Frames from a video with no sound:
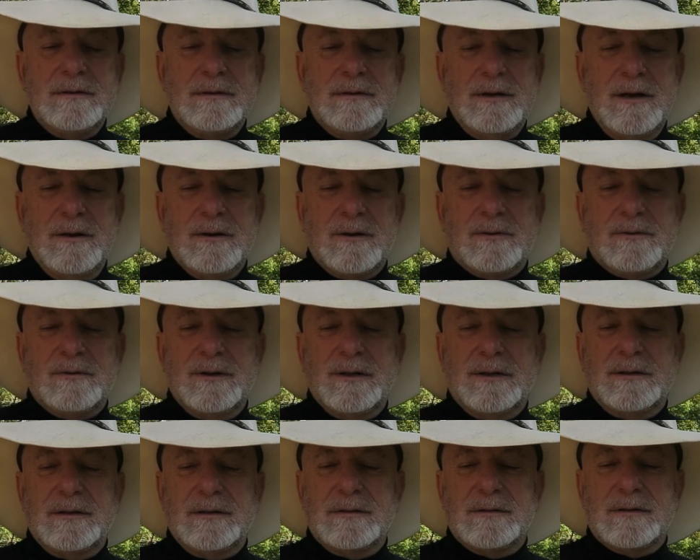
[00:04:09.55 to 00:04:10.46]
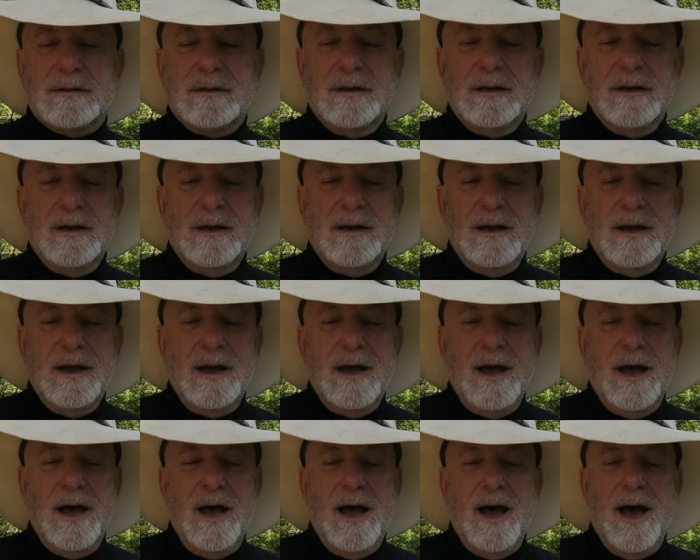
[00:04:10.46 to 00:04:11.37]
dear Corinthians,
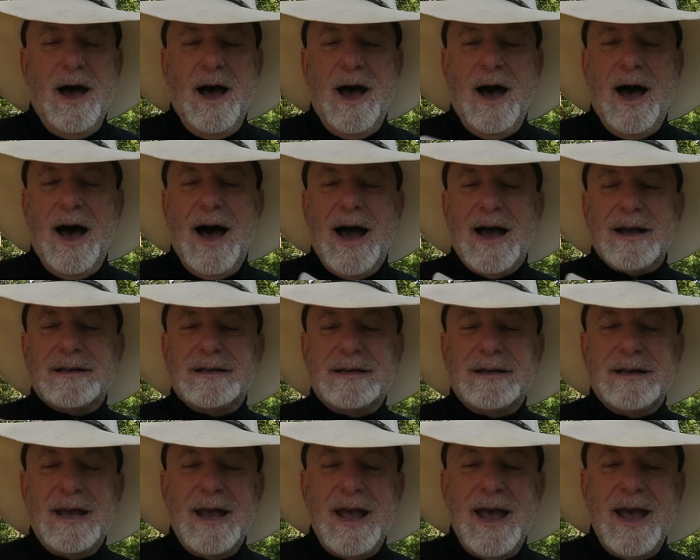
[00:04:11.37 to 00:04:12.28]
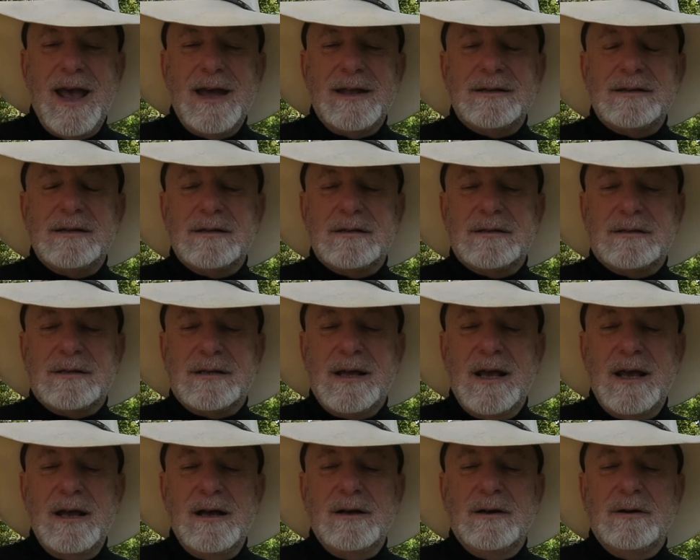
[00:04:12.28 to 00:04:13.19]
I can't
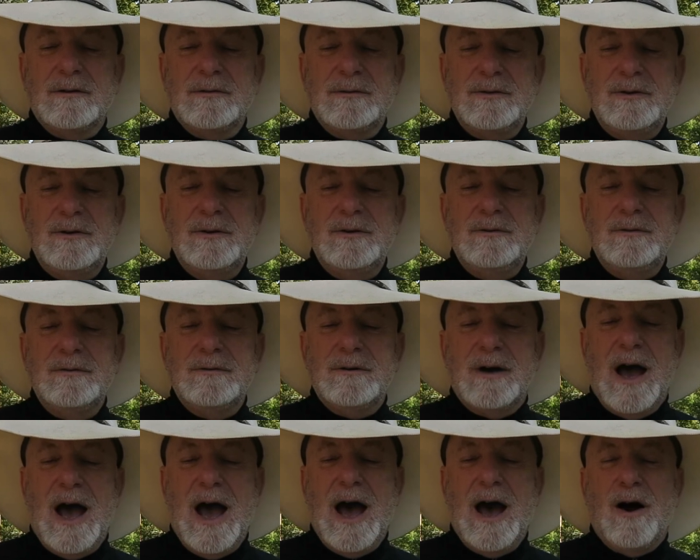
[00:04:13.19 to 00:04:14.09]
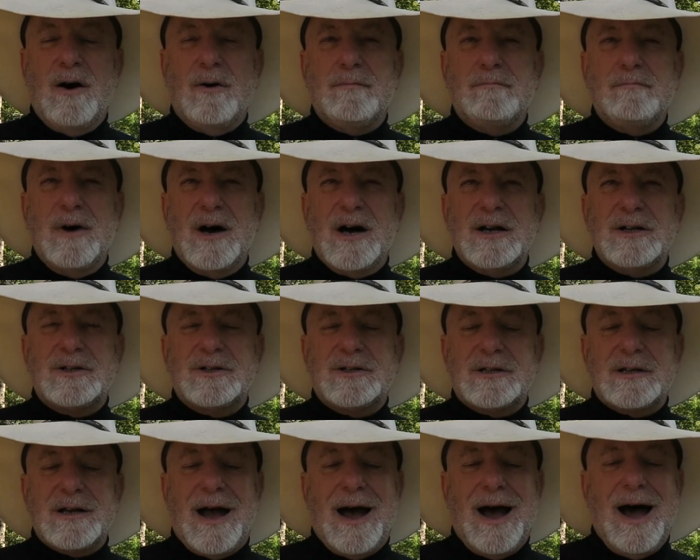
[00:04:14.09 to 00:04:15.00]
tell you how
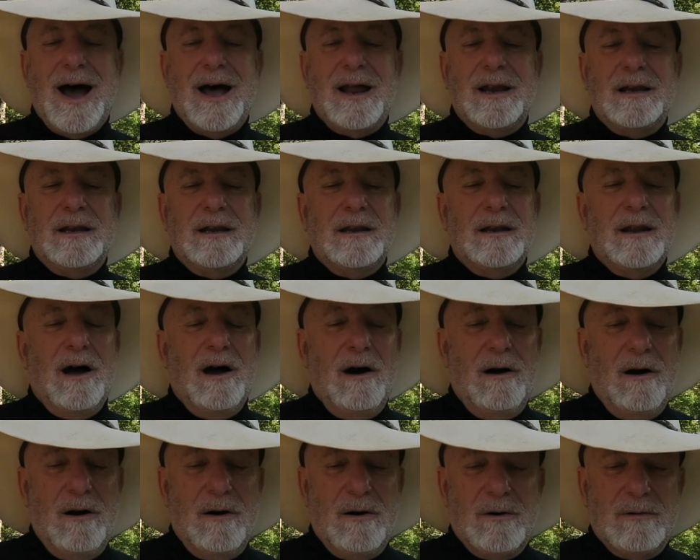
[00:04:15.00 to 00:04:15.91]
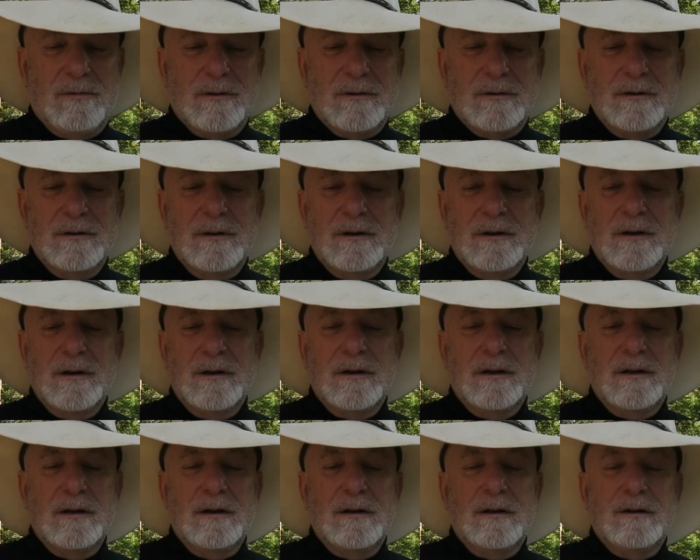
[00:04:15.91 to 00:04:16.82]
much I long
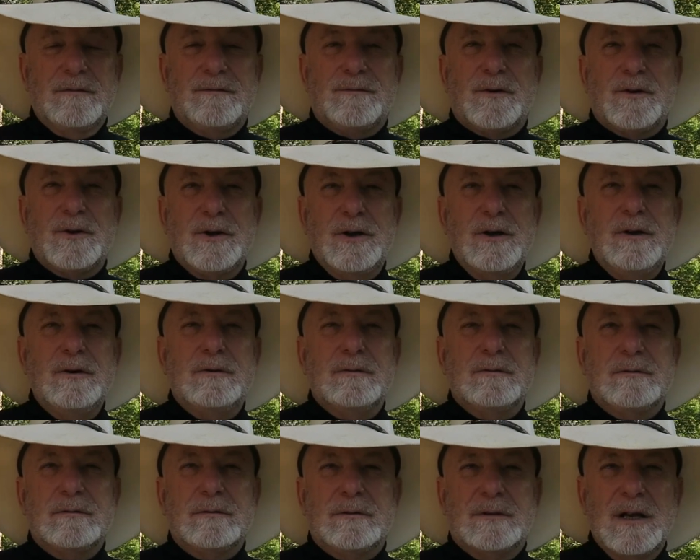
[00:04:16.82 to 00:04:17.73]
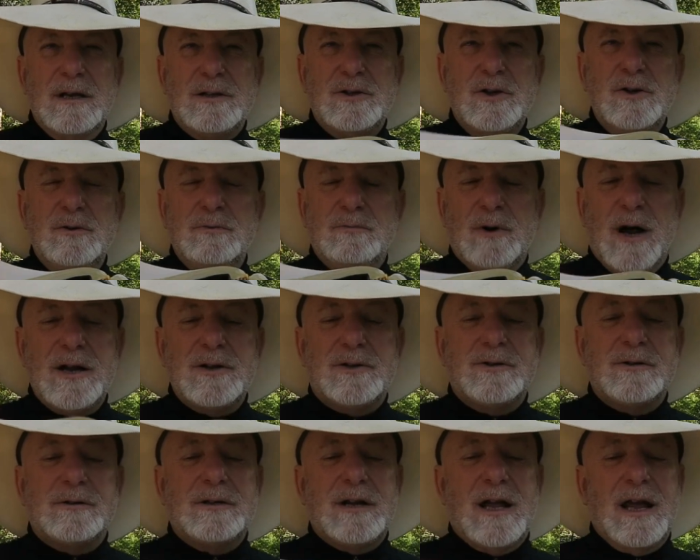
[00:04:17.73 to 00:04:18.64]
for you this, you can
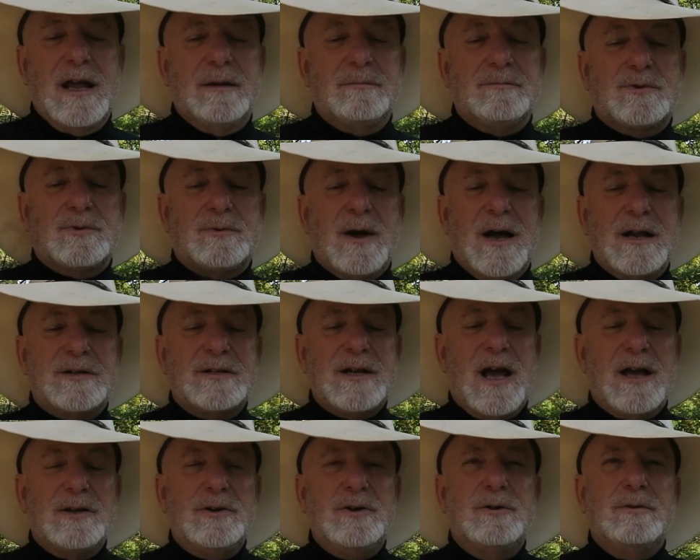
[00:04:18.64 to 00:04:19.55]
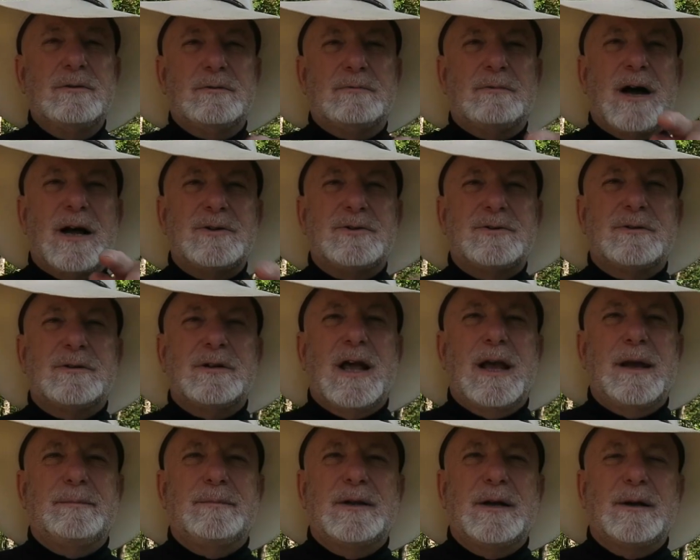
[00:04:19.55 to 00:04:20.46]
write your name. Scratch out you and write your
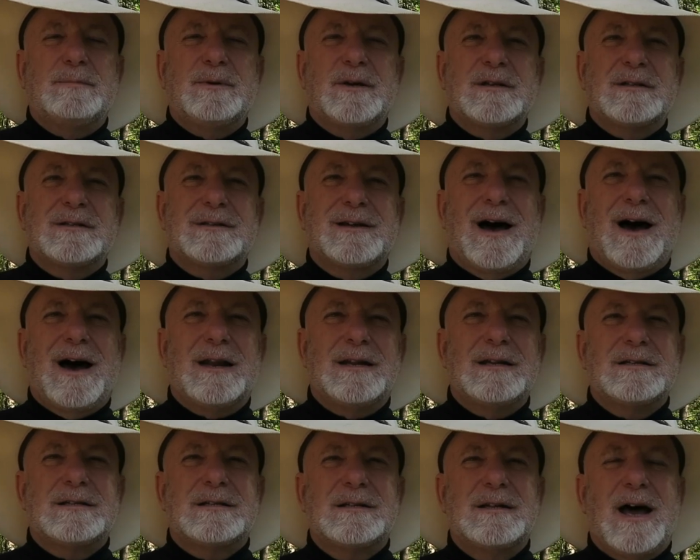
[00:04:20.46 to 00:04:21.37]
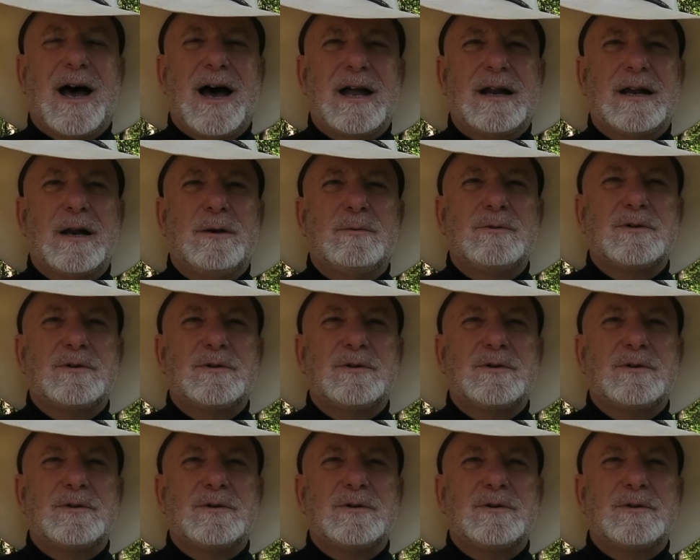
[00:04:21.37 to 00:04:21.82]
name in there because God is not a